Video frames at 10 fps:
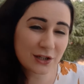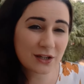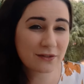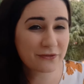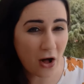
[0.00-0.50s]

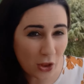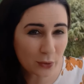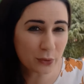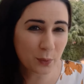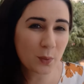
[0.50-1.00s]
to follow
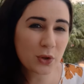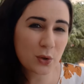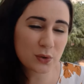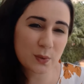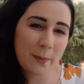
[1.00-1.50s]
through with
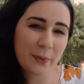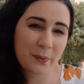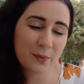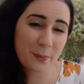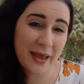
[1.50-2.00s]
those
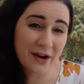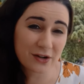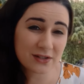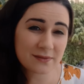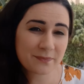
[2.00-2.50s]
repairs.